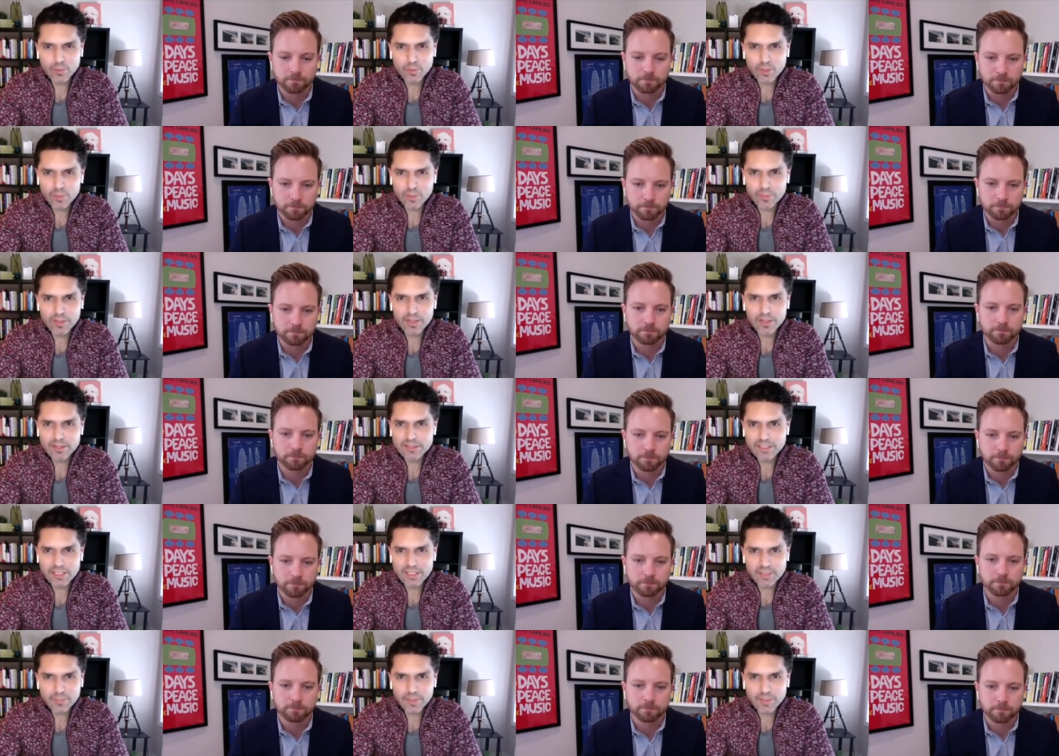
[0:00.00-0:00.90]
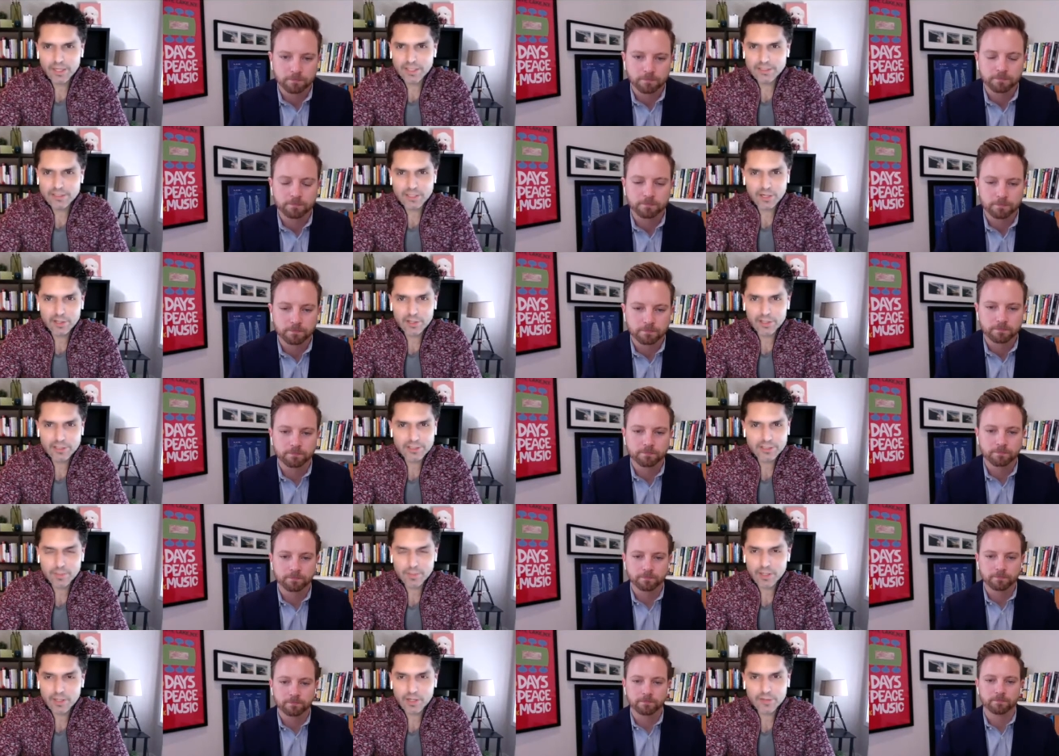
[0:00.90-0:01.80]
Speaker 1: Walmart, eBay, Target,
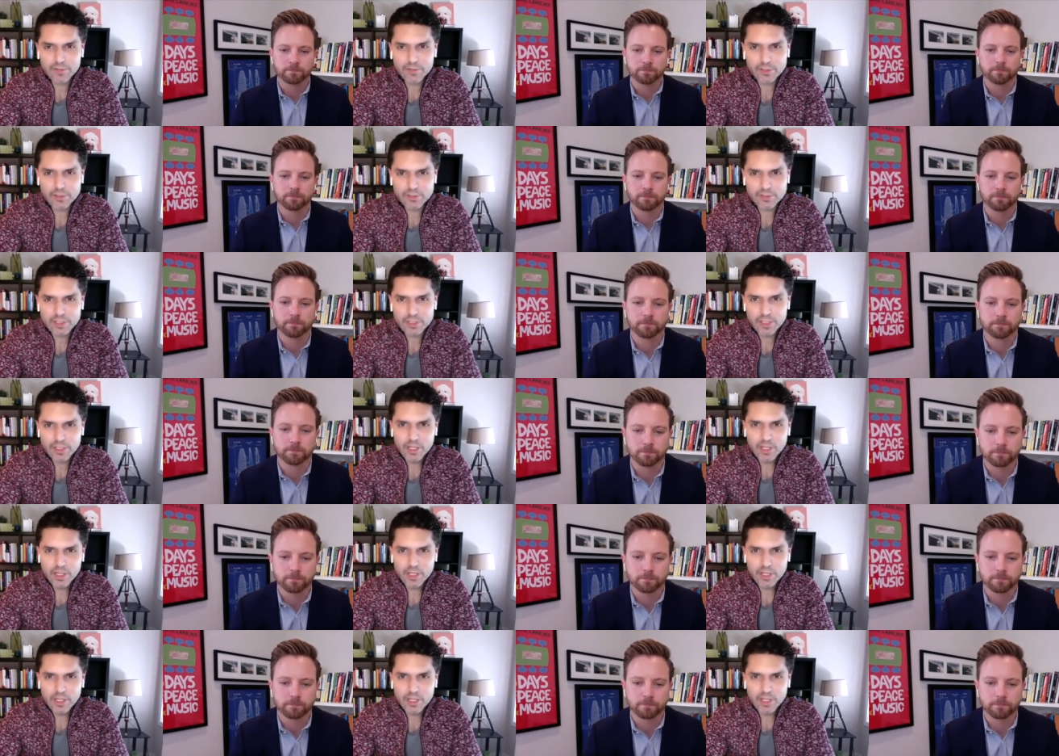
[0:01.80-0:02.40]
among others.